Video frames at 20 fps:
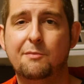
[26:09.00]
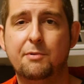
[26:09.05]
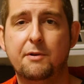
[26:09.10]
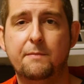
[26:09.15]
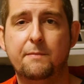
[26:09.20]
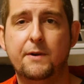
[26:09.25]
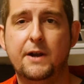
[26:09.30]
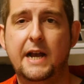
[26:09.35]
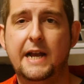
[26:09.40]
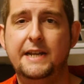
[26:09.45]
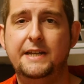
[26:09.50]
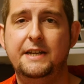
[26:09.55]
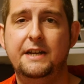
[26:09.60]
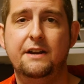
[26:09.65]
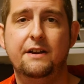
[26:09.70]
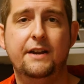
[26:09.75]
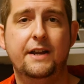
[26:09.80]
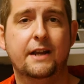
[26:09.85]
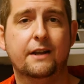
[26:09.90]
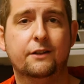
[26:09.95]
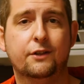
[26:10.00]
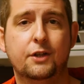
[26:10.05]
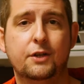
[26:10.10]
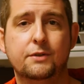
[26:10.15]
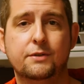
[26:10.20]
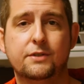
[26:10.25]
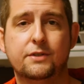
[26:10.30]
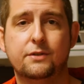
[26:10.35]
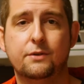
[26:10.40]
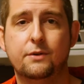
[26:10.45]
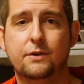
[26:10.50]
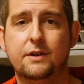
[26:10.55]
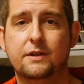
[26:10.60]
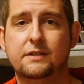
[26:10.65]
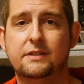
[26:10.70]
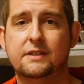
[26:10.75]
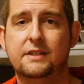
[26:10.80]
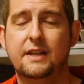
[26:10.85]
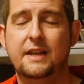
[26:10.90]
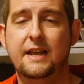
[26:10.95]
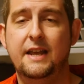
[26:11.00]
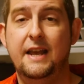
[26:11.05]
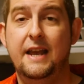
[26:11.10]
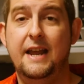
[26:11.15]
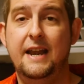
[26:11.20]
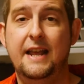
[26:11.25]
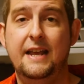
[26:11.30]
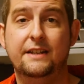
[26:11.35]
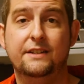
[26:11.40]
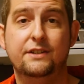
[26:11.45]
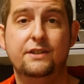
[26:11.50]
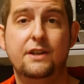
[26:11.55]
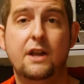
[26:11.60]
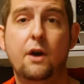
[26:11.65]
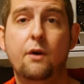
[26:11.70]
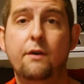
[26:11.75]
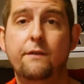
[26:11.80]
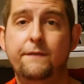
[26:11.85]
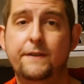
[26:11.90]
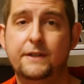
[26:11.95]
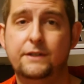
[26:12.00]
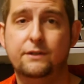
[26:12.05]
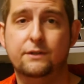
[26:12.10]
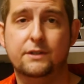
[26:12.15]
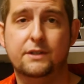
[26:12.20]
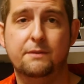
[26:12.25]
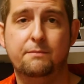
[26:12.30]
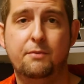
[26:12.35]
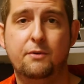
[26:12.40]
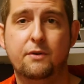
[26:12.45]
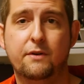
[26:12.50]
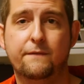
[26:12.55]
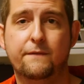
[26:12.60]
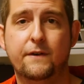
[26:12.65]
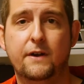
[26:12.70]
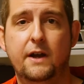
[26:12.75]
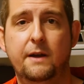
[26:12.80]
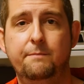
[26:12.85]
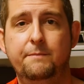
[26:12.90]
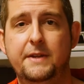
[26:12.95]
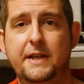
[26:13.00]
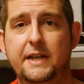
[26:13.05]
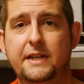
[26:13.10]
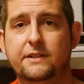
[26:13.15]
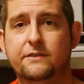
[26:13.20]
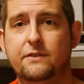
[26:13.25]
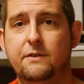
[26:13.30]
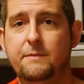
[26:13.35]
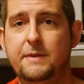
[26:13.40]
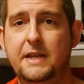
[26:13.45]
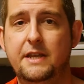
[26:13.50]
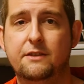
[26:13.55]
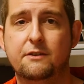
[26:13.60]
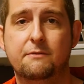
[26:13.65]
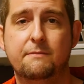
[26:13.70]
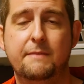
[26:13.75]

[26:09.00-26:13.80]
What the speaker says: proprietary and closed source and has no official support for updates from either